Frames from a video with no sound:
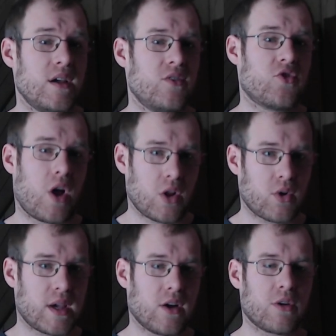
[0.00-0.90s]
He
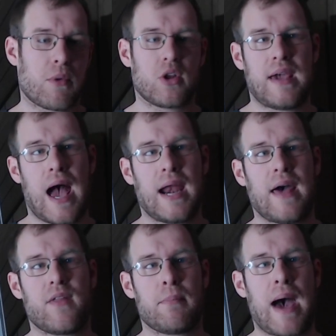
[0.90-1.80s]
solo killed him early on
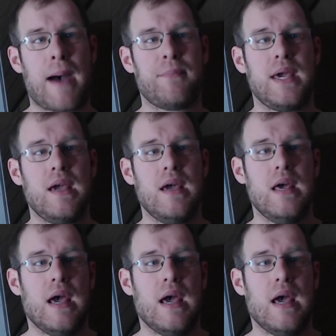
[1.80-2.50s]
on the Poppy.